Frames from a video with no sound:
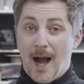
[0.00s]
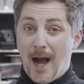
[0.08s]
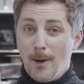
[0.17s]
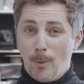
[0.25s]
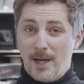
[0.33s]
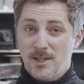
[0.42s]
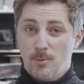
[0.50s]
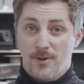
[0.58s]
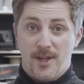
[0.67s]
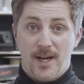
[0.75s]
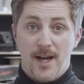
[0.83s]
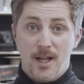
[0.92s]
I went
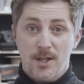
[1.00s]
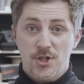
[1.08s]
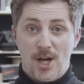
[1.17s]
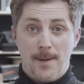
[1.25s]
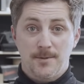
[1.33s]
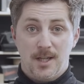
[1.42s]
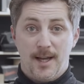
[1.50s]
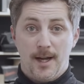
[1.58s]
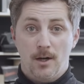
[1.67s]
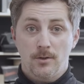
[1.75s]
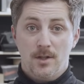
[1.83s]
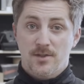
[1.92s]
with an L-shaped layout,